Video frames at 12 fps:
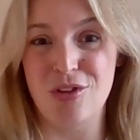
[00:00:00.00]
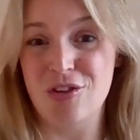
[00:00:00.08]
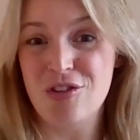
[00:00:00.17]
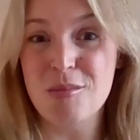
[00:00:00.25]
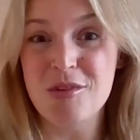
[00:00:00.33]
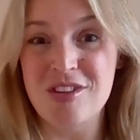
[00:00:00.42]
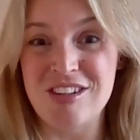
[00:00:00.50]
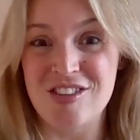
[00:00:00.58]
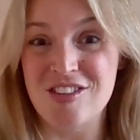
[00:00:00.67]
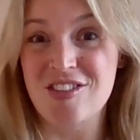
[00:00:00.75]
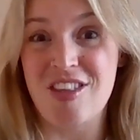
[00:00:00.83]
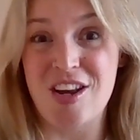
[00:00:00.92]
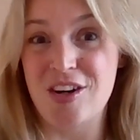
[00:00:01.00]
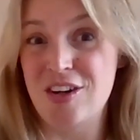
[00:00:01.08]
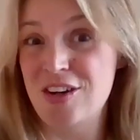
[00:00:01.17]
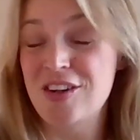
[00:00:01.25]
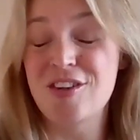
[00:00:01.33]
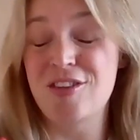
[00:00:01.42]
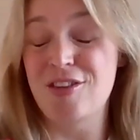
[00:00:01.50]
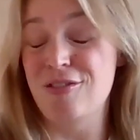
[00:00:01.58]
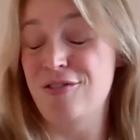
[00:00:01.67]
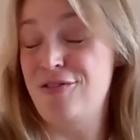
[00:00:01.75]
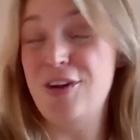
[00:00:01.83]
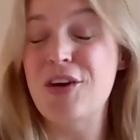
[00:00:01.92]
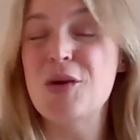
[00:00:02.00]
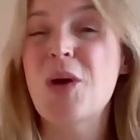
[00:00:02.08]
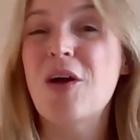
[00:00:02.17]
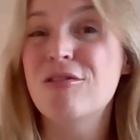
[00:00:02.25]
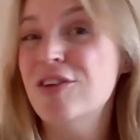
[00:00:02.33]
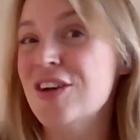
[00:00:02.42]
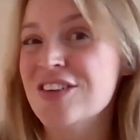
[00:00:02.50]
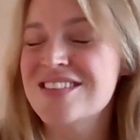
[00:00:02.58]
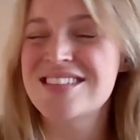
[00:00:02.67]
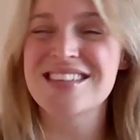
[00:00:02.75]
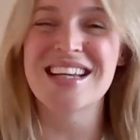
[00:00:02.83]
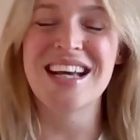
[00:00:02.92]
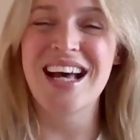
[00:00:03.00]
There's some teachers that are very well versed